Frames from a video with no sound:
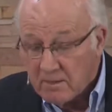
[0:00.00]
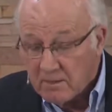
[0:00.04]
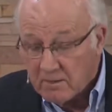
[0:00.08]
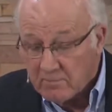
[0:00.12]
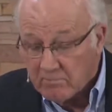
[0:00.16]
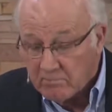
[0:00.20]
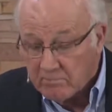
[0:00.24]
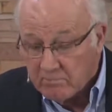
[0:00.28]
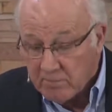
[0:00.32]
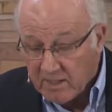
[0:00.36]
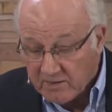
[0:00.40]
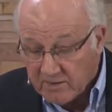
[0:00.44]

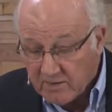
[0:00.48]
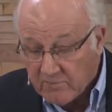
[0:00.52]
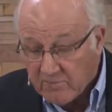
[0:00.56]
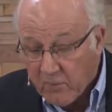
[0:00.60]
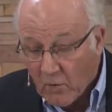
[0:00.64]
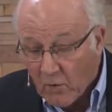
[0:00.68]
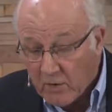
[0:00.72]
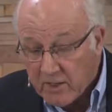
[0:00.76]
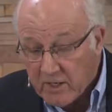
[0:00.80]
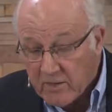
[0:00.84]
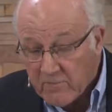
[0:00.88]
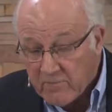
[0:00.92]
But the
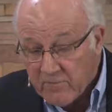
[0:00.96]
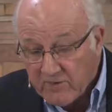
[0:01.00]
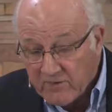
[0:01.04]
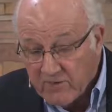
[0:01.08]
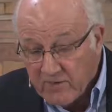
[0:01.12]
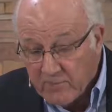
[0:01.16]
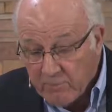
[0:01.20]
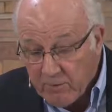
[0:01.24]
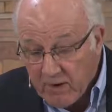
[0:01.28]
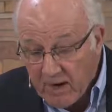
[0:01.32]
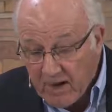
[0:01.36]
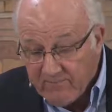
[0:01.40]
450
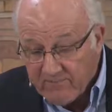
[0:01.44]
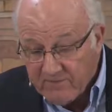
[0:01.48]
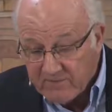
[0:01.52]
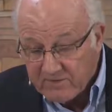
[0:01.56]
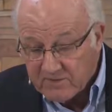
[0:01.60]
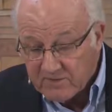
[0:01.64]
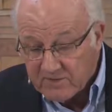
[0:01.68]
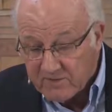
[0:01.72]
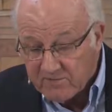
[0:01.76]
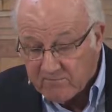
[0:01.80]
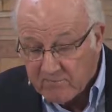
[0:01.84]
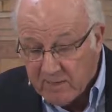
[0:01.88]

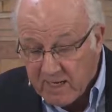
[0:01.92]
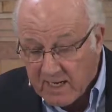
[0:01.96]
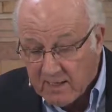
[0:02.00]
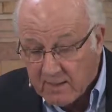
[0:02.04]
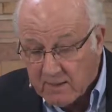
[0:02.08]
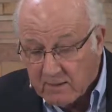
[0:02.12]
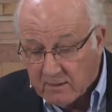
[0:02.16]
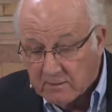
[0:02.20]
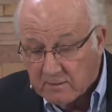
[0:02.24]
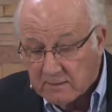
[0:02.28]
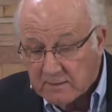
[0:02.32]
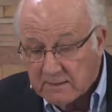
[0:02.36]
prophets of
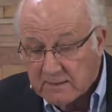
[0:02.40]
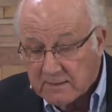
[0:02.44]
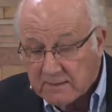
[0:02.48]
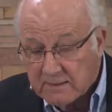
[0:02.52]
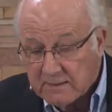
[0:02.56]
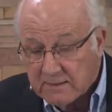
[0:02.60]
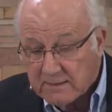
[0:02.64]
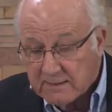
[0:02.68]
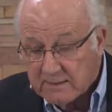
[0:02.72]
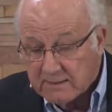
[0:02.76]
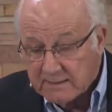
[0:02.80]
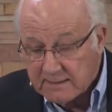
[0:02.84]
Baal
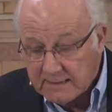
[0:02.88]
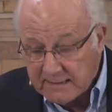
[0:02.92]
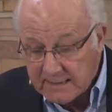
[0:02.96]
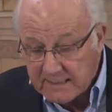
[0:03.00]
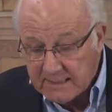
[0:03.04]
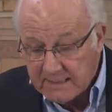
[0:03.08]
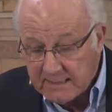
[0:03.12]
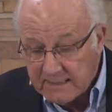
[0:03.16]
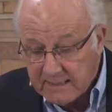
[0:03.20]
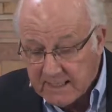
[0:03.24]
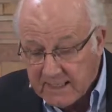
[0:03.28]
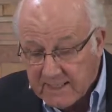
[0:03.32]

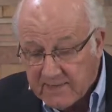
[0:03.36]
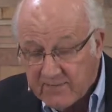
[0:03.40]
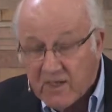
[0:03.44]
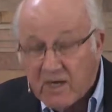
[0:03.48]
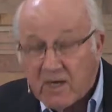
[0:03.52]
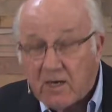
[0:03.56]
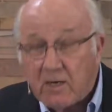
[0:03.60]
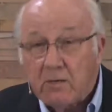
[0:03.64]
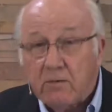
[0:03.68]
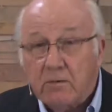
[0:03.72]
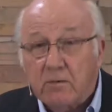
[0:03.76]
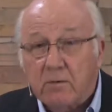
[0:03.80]
did. And
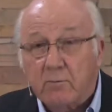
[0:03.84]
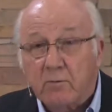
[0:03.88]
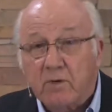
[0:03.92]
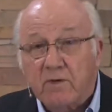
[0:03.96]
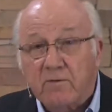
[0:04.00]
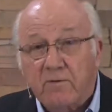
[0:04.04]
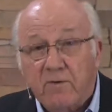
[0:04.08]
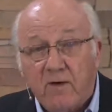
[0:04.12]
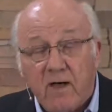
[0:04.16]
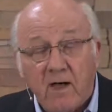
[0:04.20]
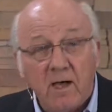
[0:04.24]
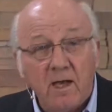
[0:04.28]
there we
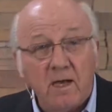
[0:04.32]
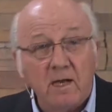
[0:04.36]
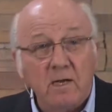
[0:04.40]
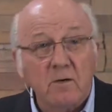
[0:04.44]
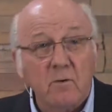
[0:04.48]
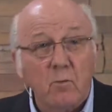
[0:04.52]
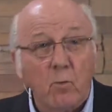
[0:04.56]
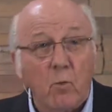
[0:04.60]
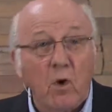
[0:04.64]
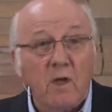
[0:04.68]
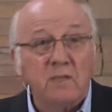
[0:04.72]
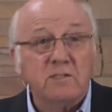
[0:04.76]

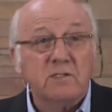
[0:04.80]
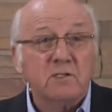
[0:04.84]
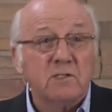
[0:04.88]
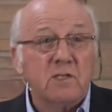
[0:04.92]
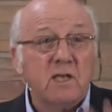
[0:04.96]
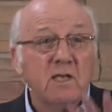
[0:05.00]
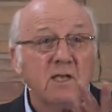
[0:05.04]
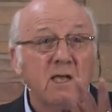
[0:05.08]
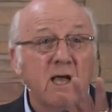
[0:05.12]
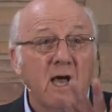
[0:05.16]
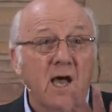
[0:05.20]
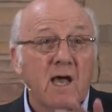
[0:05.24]
find, once
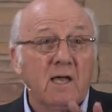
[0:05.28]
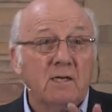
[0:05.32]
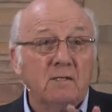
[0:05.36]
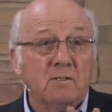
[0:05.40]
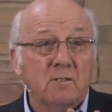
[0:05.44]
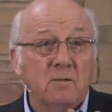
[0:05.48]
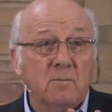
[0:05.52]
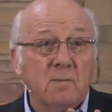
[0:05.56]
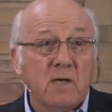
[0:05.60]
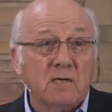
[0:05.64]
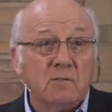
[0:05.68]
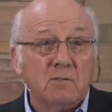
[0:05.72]
they got
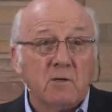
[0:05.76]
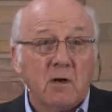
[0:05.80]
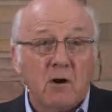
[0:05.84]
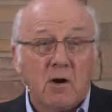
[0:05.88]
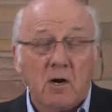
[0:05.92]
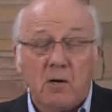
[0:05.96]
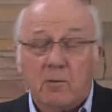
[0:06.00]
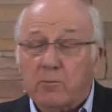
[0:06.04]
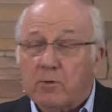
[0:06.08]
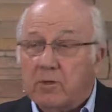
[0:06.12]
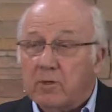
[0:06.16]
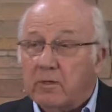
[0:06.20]
to Mount
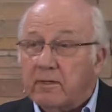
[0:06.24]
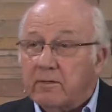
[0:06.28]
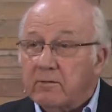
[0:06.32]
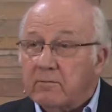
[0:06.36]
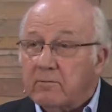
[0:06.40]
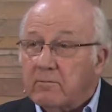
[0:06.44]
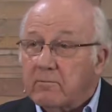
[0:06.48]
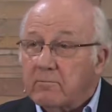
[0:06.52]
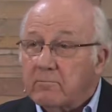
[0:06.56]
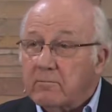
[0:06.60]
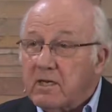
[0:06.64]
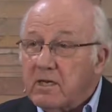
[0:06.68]
Carmel,
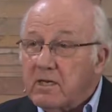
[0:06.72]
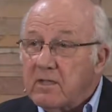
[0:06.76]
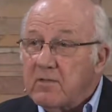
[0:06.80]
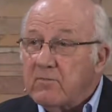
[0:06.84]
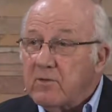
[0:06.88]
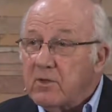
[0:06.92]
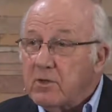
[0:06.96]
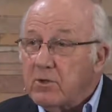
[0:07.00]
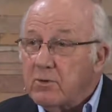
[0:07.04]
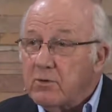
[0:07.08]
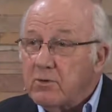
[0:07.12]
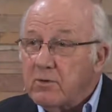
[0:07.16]
and many of
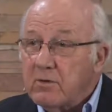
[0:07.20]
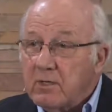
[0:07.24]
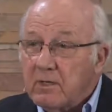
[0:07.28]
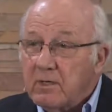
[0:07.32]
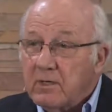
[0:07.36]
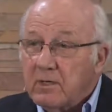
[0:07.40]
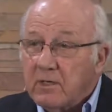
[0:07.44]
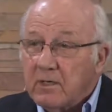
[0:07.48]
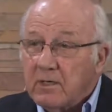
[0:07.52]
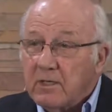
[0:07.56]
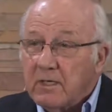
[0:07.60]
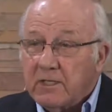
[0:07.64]
you
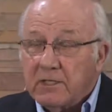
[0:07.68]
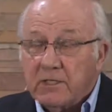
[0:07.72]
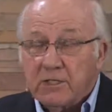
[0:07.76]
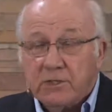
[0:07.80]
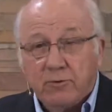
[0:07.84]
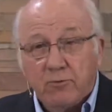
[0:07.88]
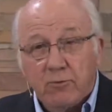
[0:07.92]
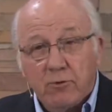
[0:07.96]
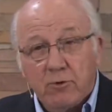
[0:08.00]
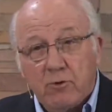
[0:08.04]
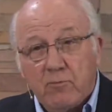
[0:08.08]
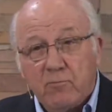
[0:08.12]
in
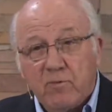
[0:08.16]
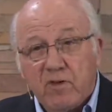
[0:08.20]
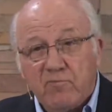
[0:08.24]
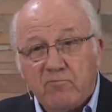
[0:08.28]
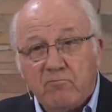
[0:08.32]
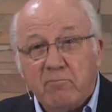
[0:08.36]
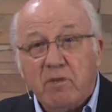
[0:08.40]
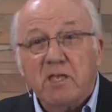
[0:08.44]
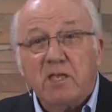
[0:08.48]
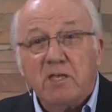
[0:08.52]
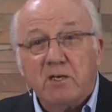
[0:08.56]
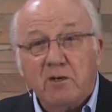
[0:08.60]
this room have
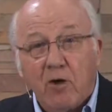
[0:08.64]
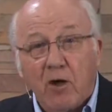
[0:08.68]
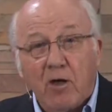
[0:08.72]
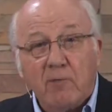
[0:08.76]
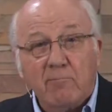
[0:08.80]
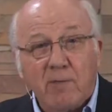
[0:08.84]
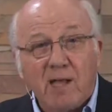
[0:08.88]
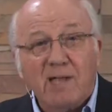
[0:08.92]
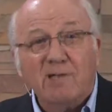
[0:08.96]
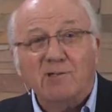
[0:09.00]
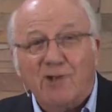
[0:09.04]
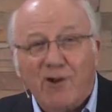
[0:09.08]
been on
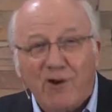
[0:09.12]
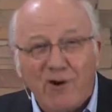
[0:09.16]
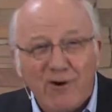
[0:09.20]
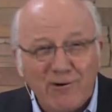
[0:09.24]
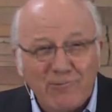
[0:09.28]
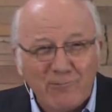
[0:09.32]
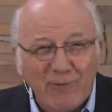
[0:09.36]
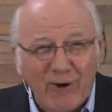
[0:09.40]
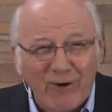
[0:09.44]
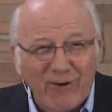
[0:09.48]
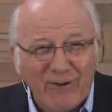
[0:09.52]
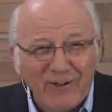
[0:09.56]
Mount
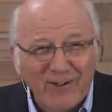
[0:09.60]
Carmel,